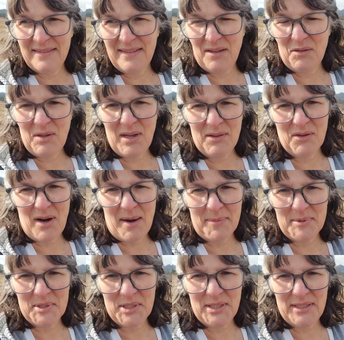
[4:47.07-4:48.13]
the only other
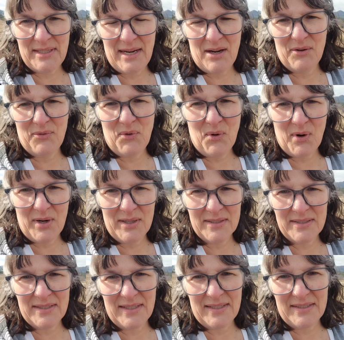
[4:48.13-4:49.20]
option now for
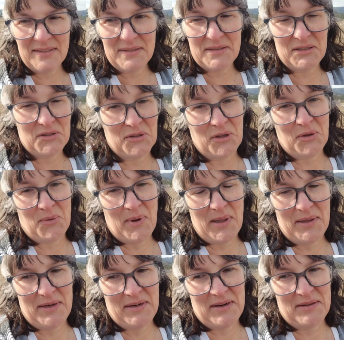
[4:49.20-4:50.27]
us is to drill a
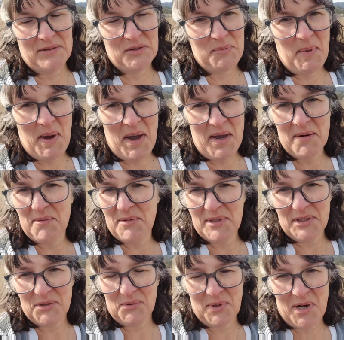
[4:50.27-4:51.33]
well in another spot,
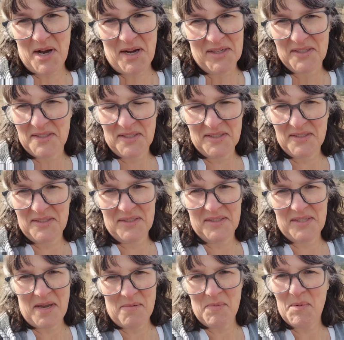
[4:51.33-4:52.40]
which will cost us the
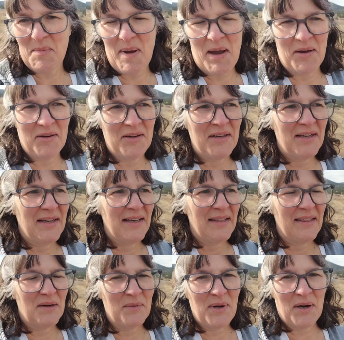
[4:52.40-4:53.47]
same amount
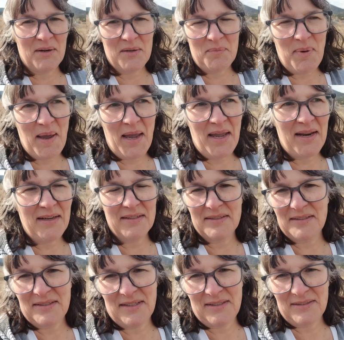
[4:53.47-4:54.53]
that we already paid,
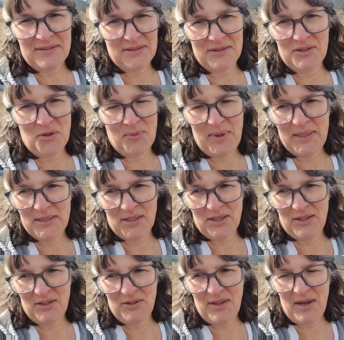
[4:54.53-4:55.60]
because nobody's
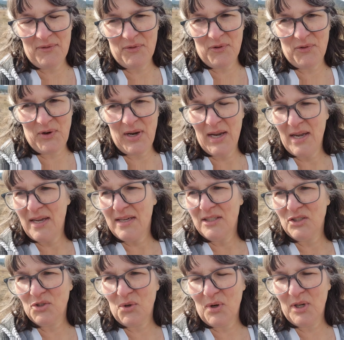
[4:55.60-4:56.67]
going to do that for free.
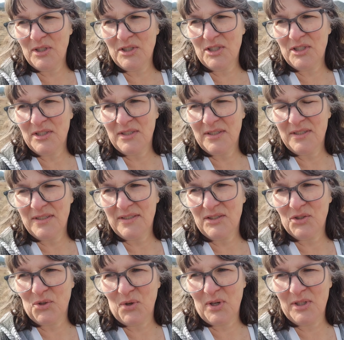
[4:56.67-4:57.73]
George,
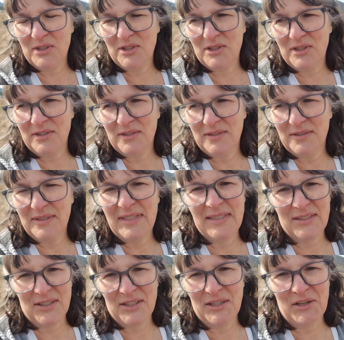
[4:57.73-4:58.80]

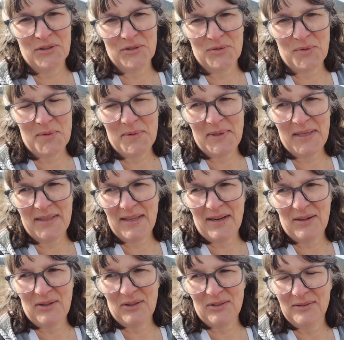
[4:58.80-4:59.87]
he's going to go swimming in that
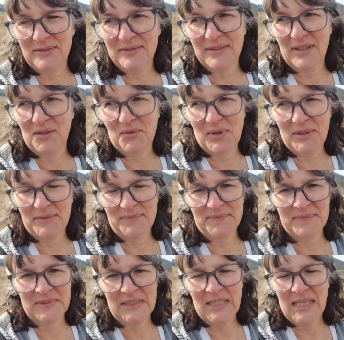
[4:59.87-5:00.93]
hole. Oh, well.
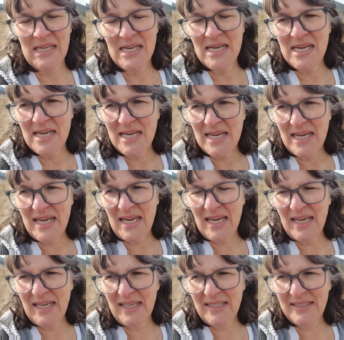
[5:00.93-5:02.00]

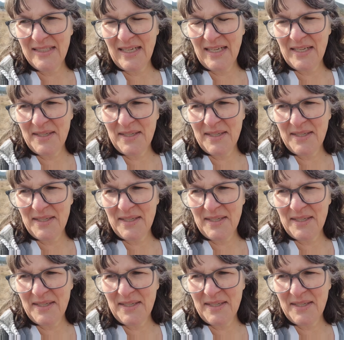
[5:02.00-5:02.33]
And